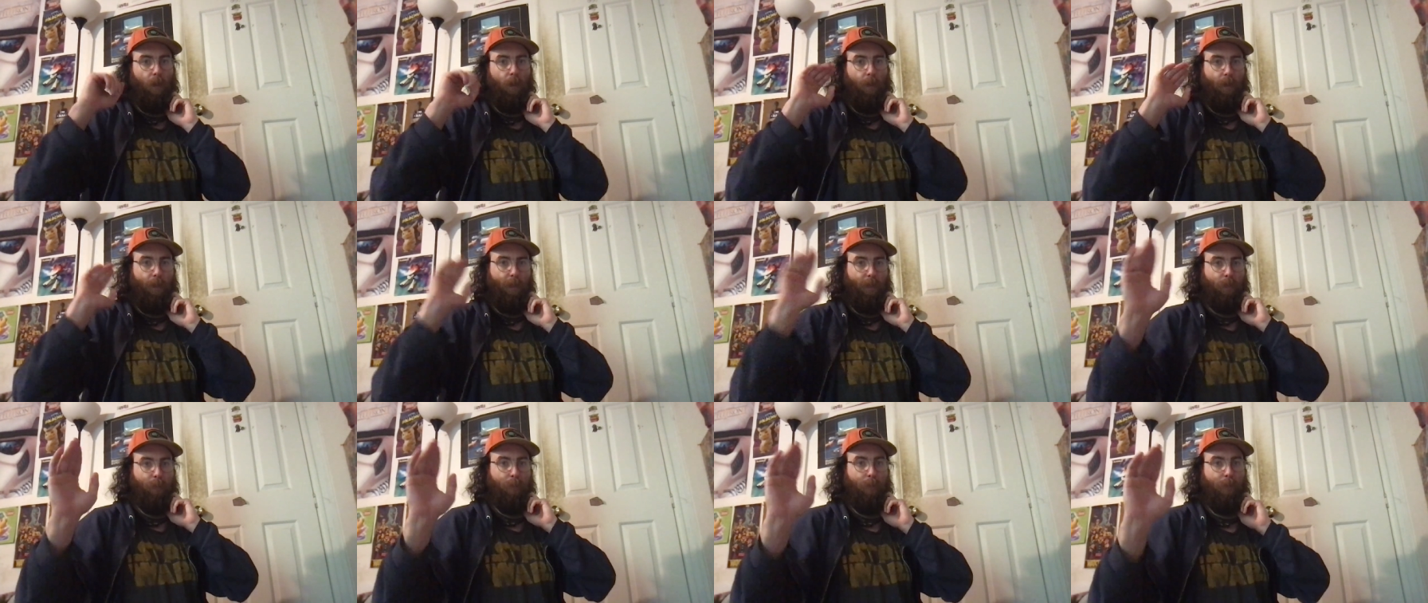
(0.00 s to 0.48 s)

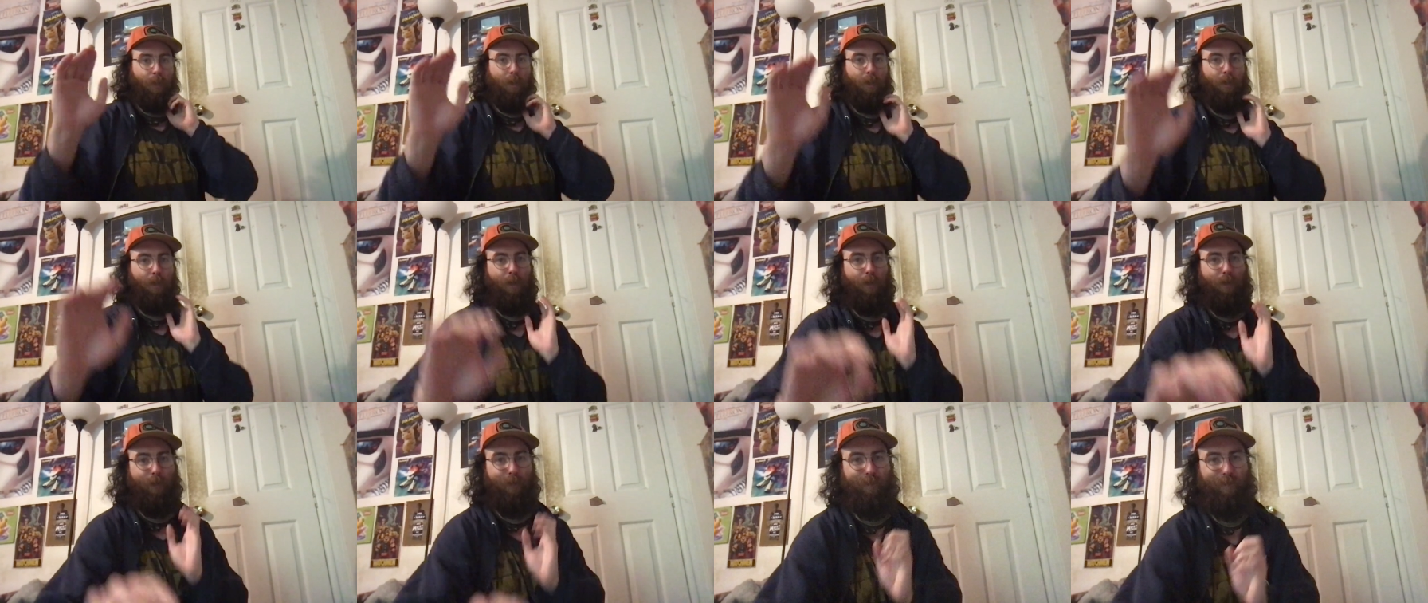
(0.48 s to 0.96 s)
let's
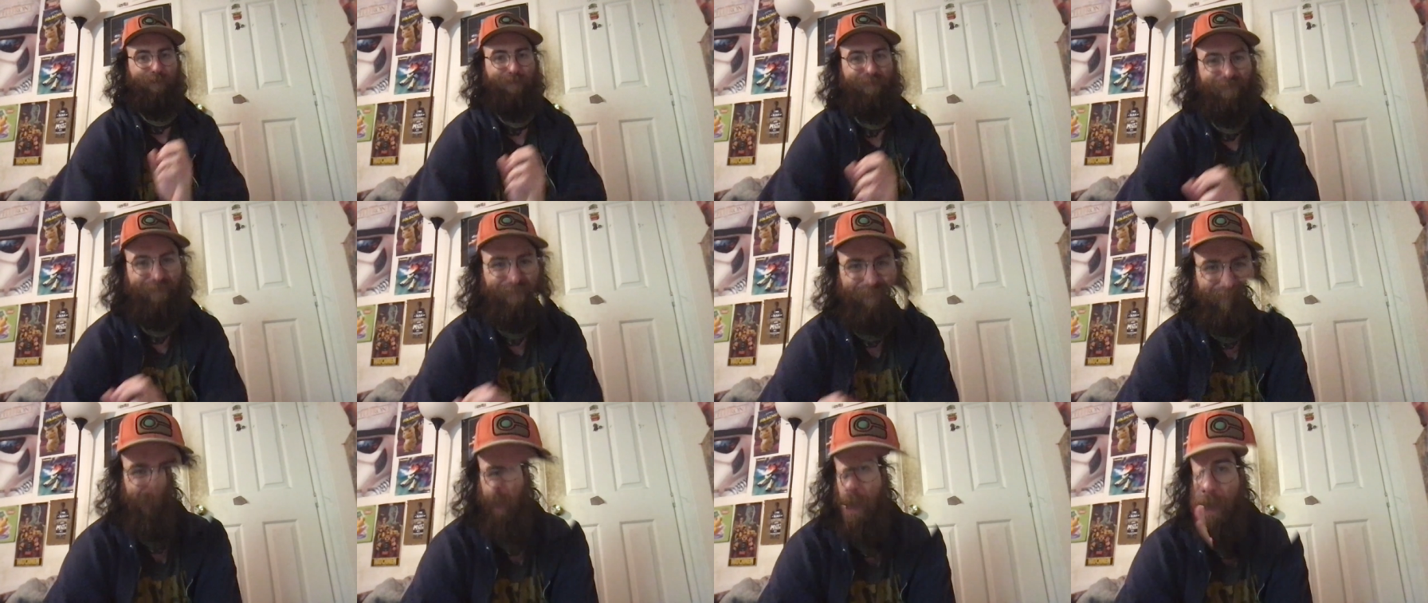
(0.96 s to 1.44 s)
begin.
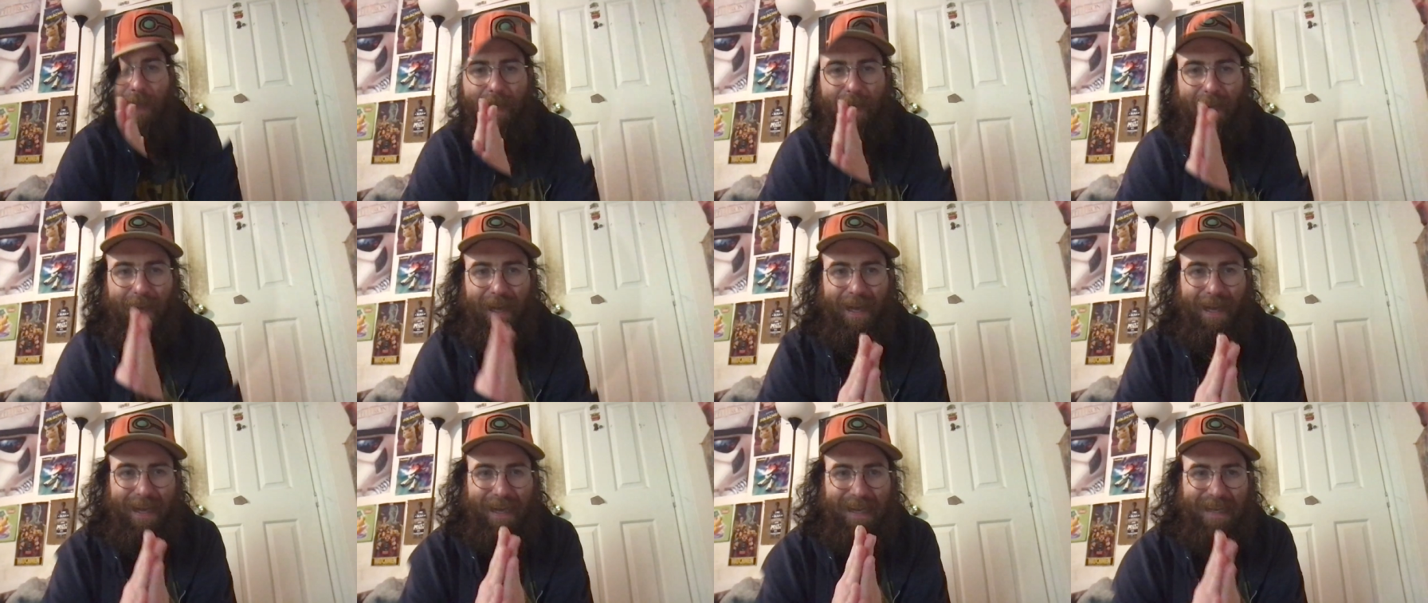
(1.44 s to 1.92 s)
Hmm.
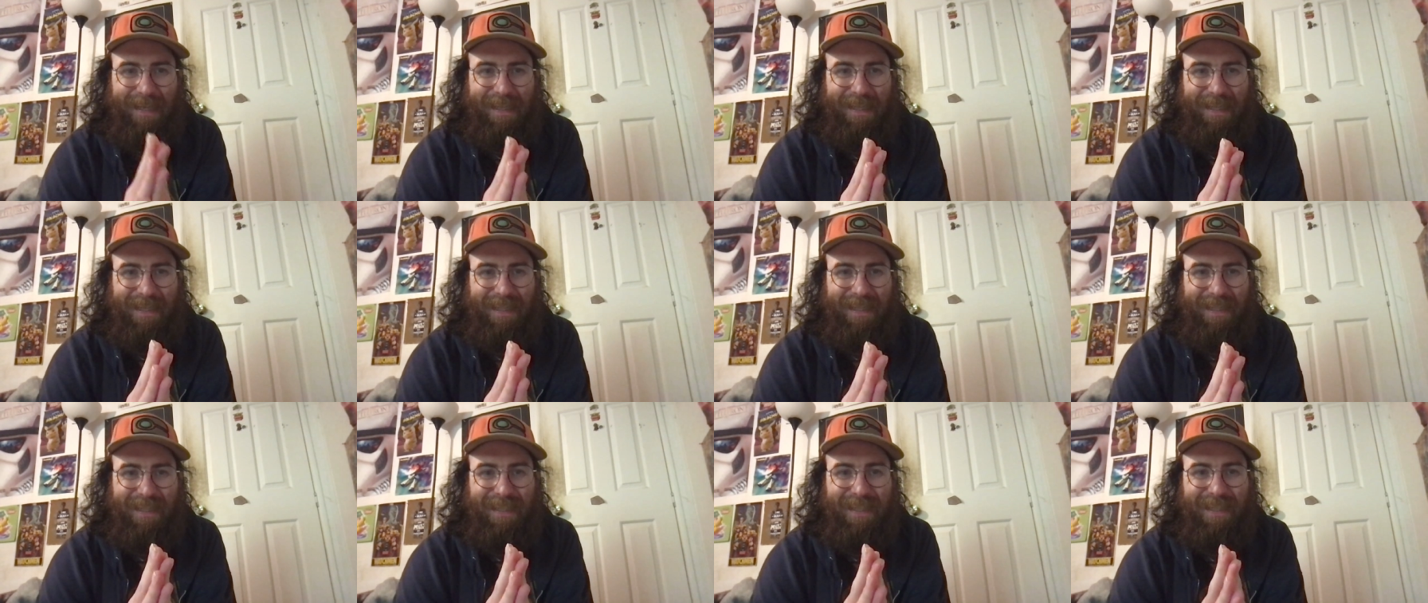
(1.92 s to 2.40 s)

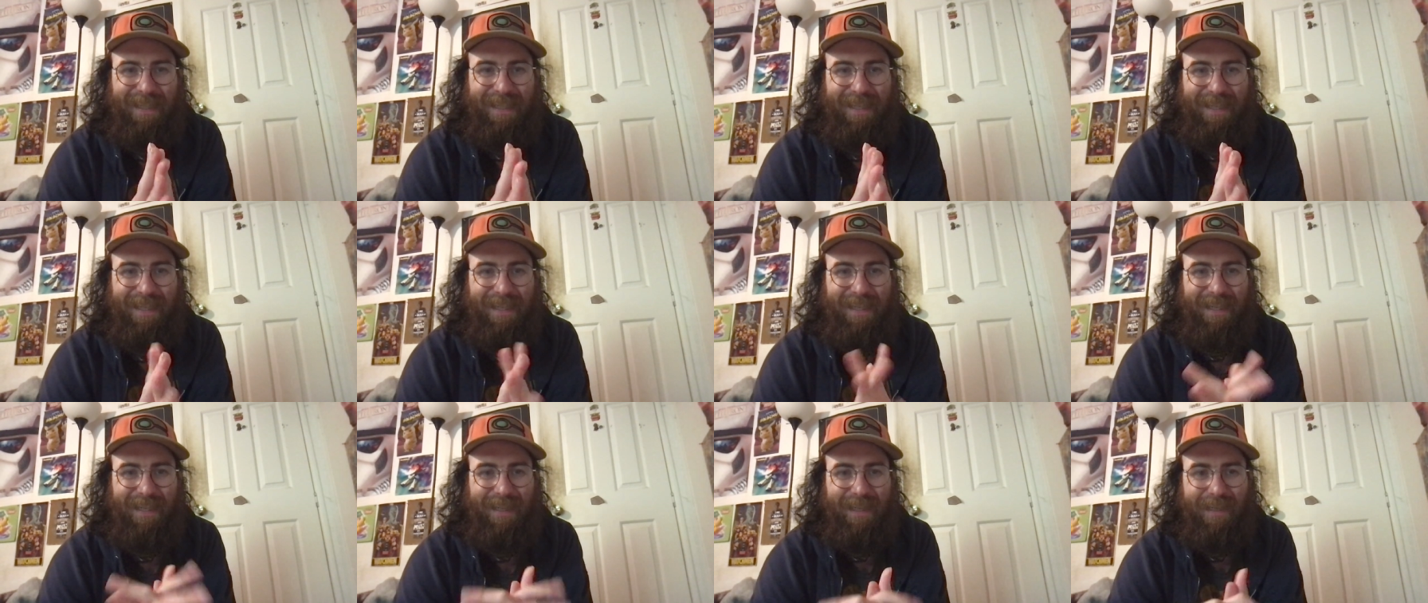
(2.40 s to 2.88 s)
And
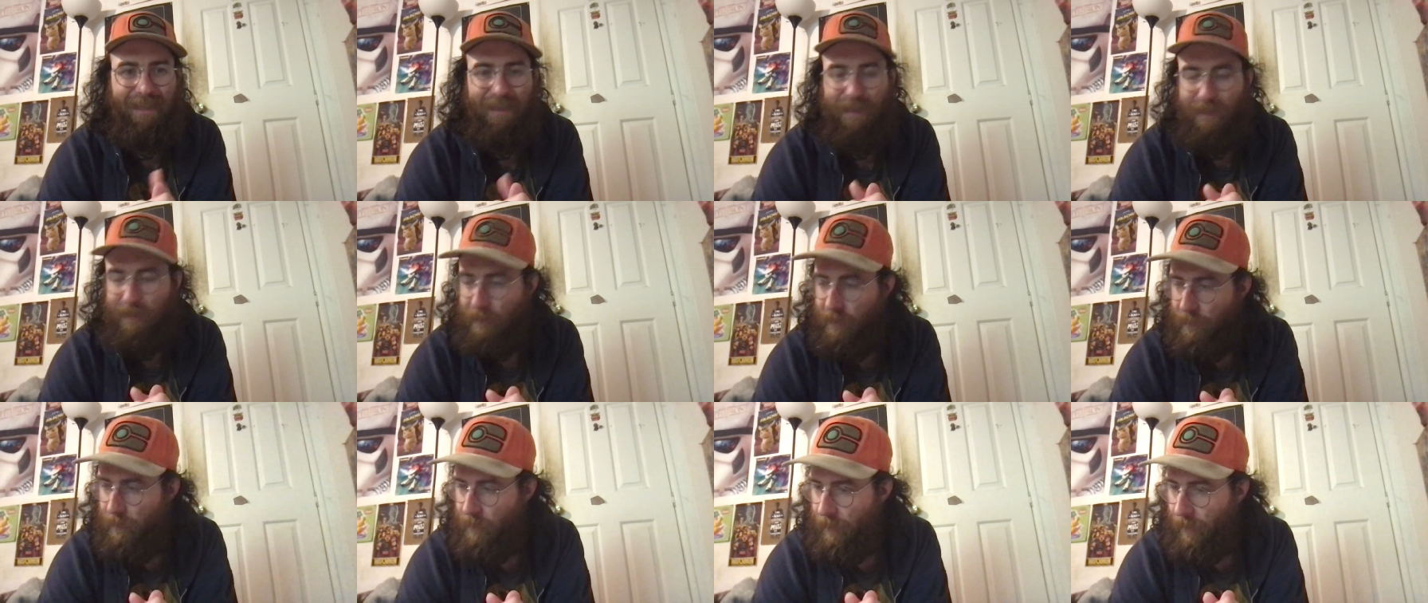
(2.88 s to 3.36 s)

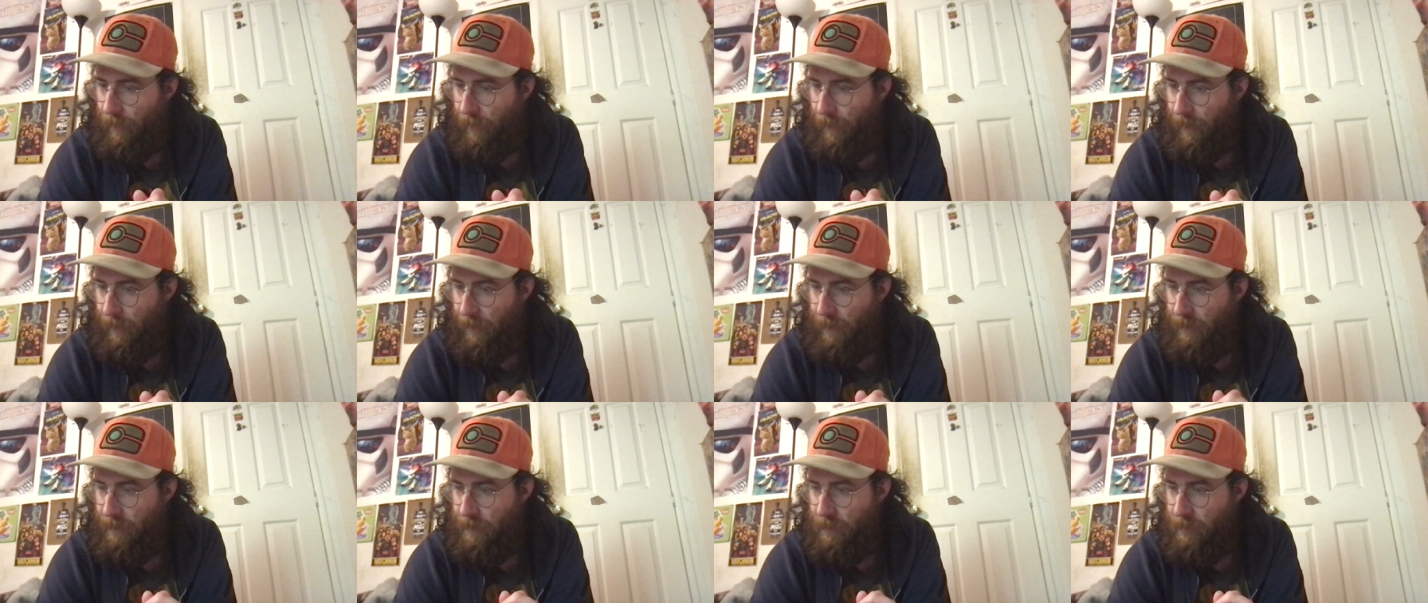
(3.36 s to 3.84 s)

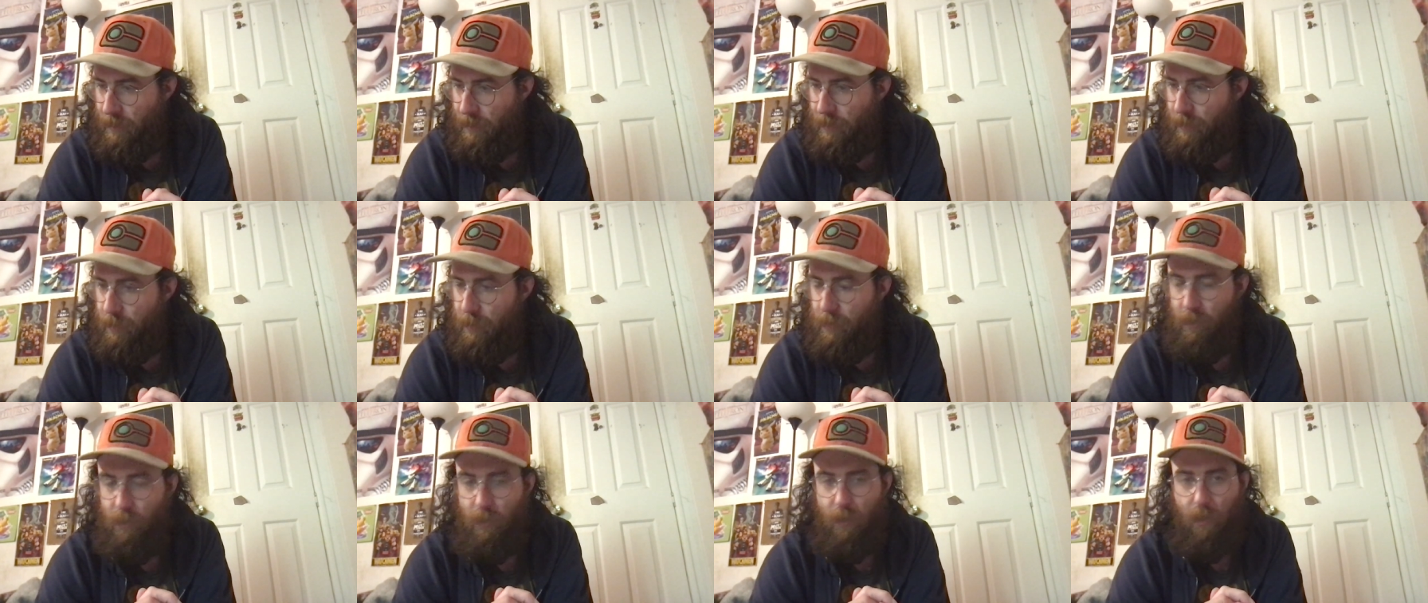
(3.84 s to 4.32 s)

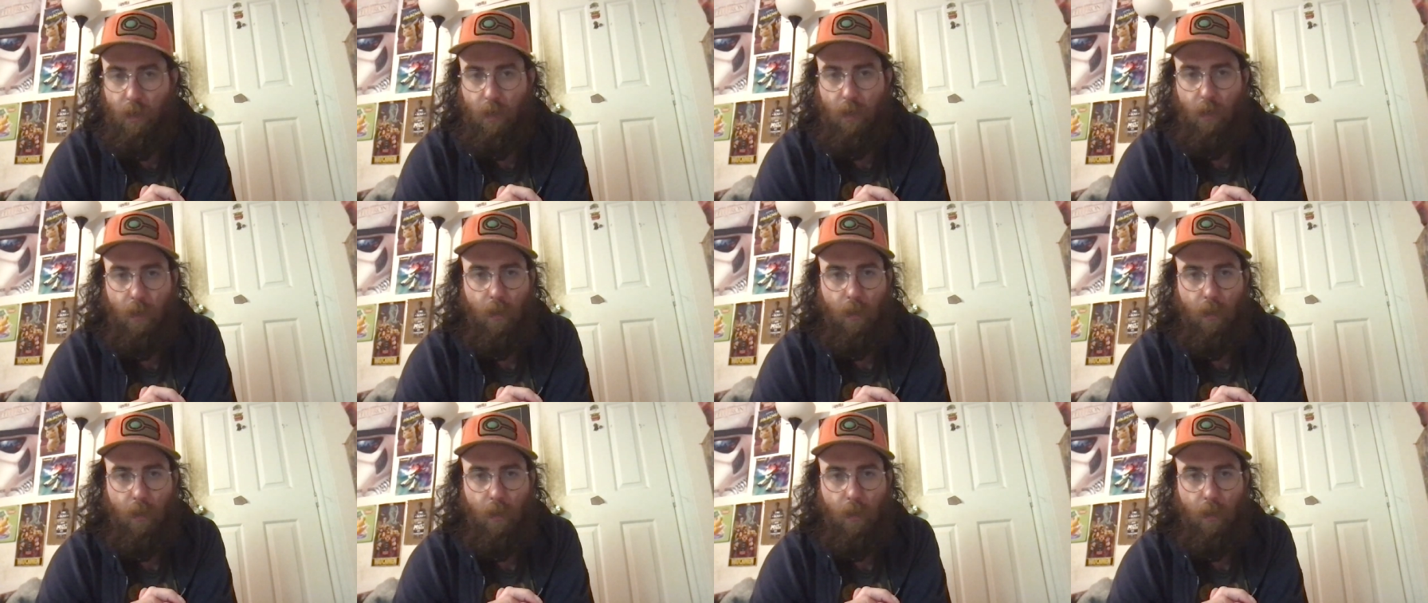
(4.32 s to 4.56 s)
as